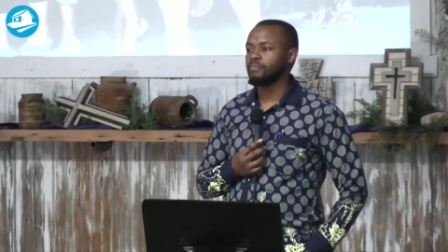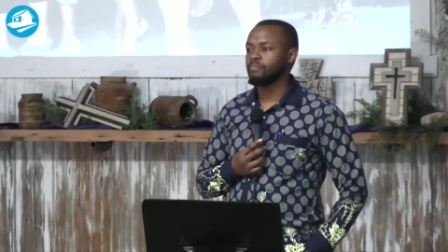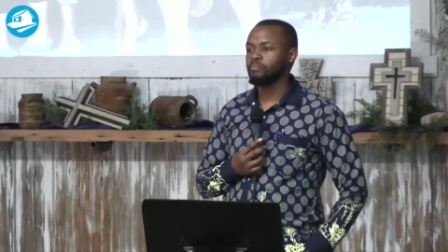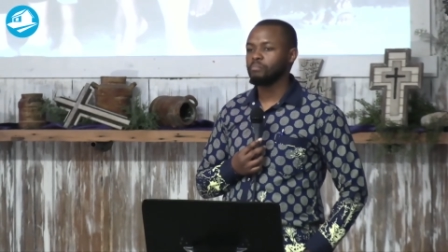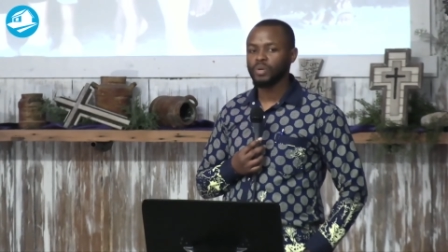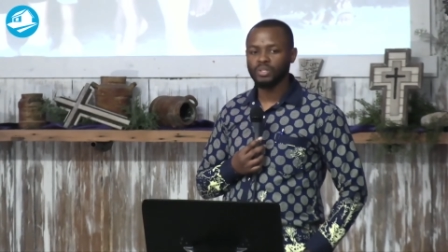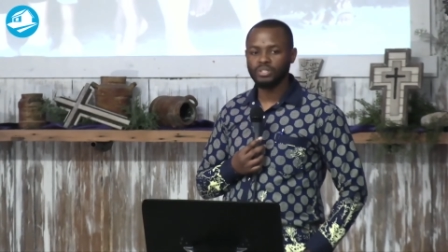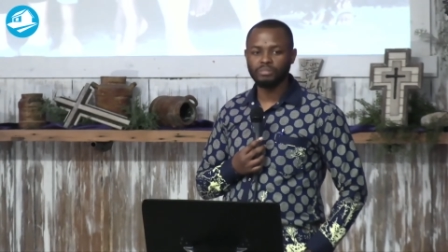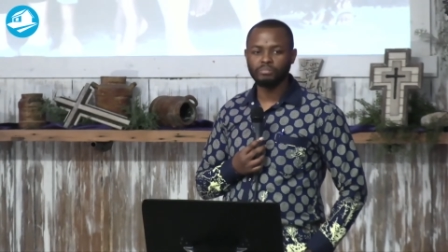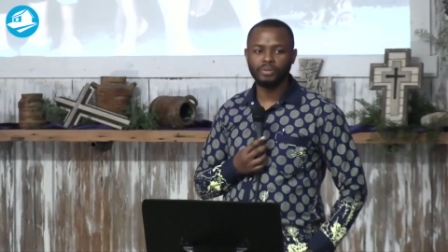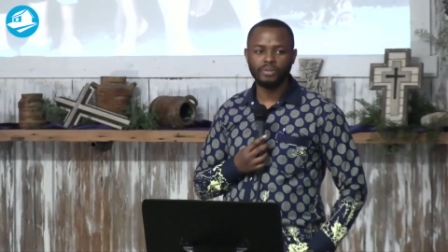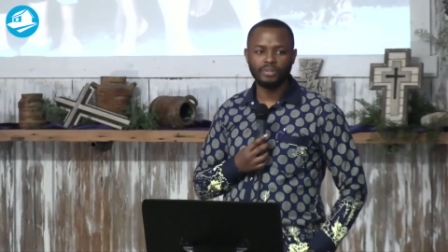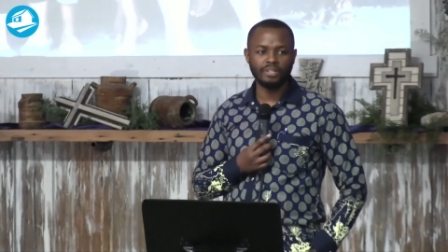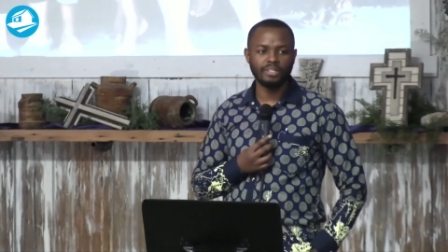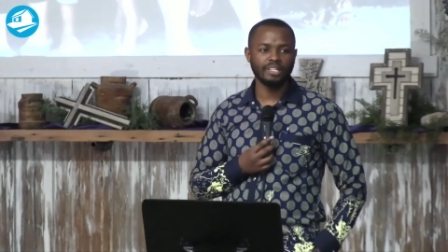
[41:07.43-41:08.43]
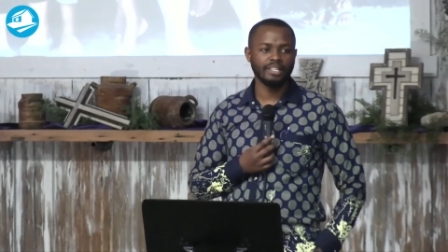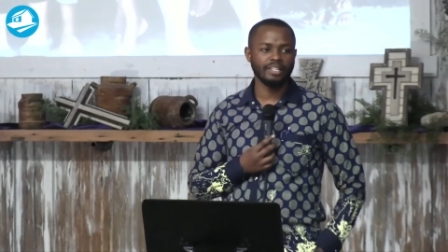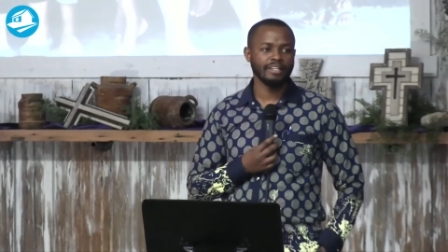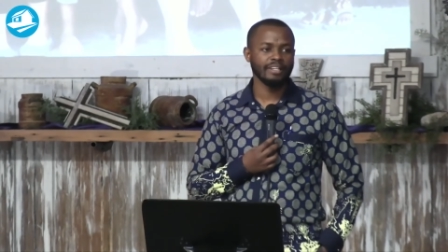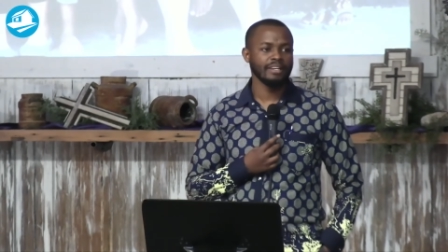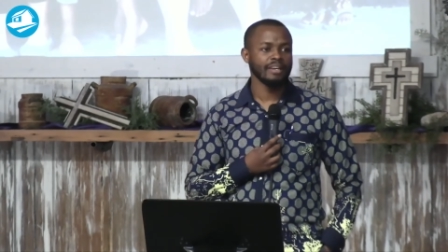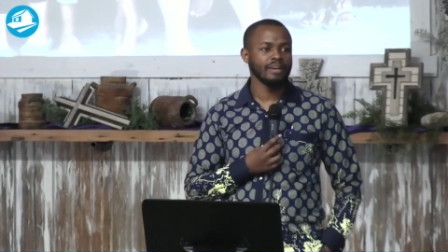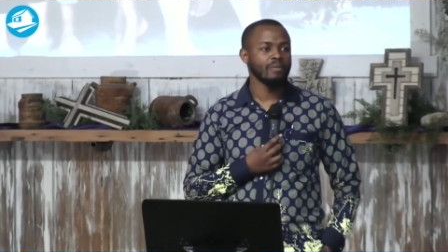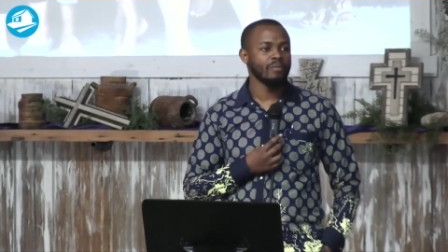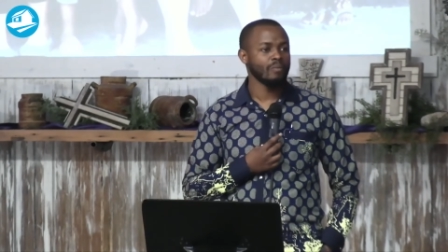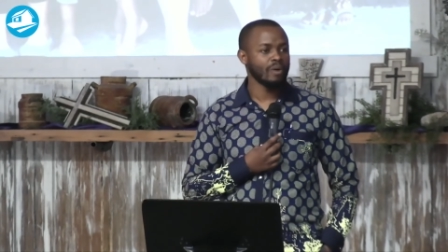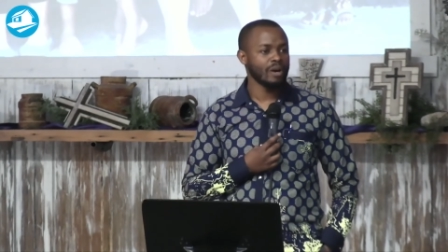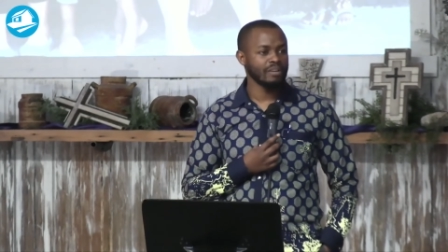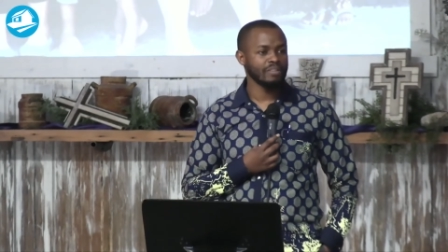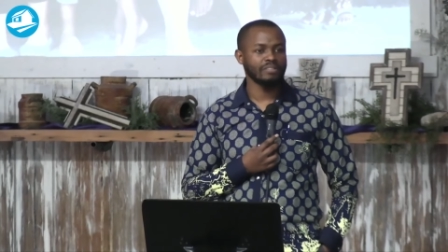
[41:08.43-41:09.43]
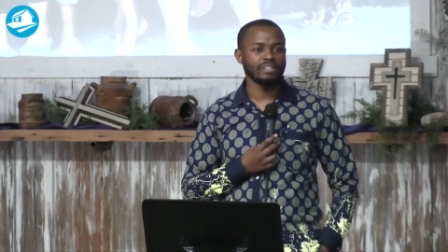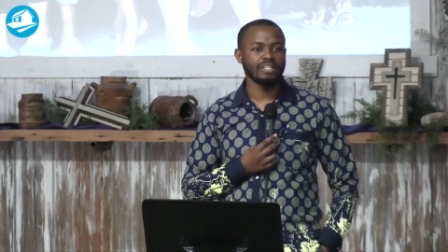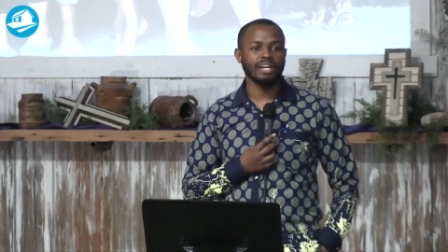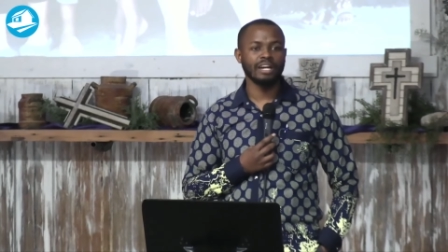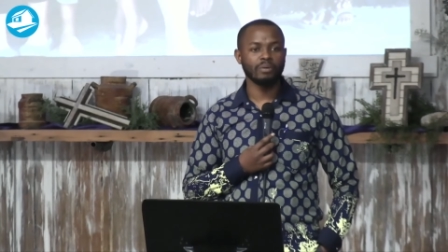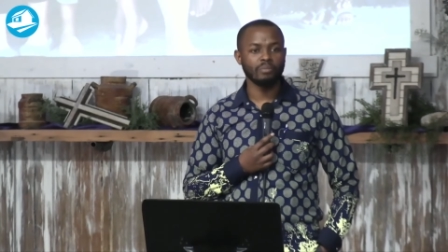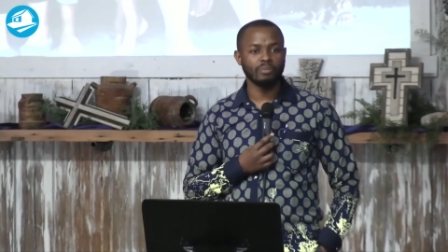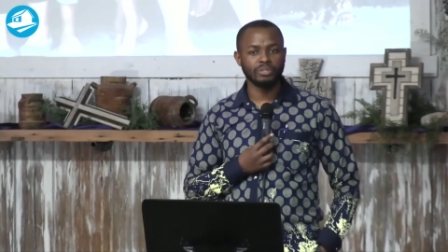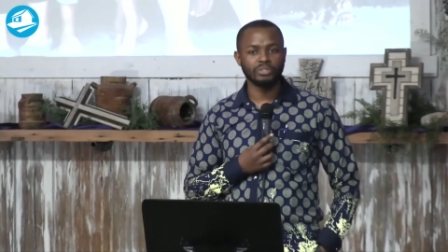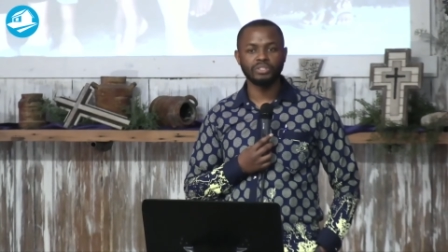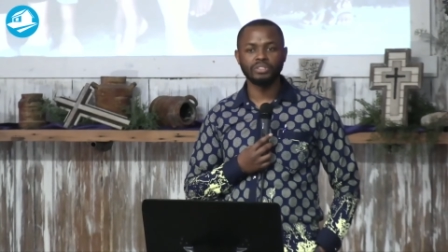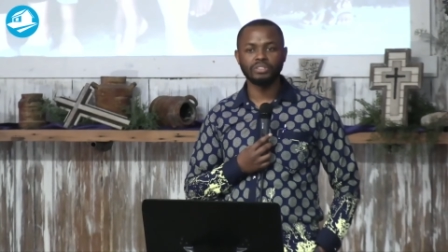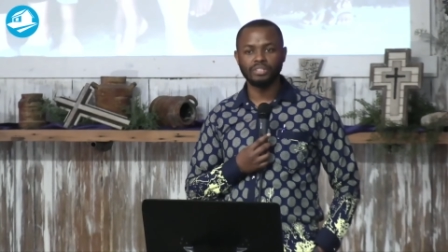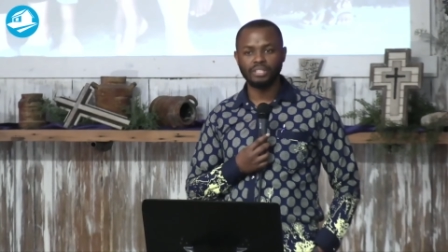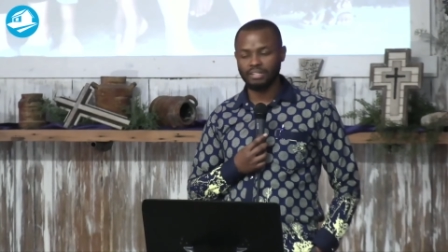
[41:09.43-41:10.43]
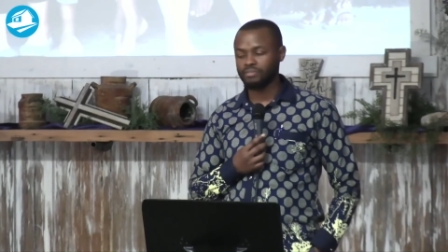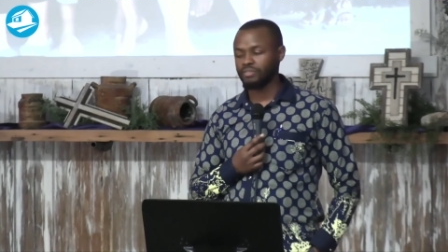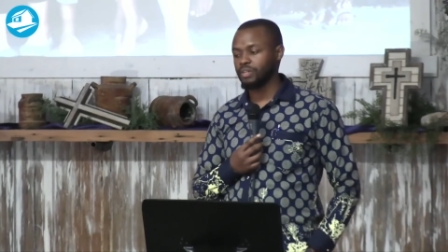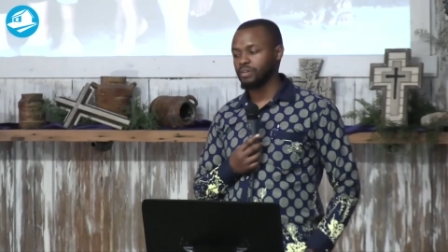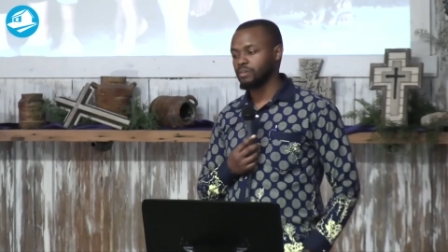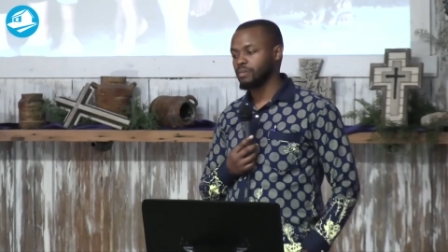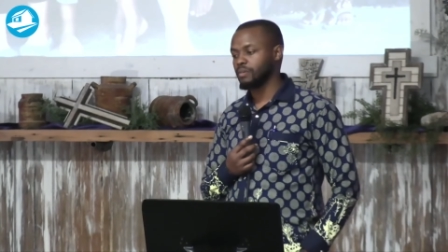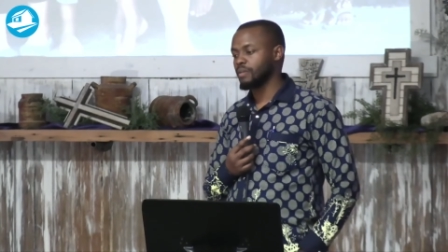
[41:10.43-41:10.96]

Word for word: Most importantly, one thing I want you to leave you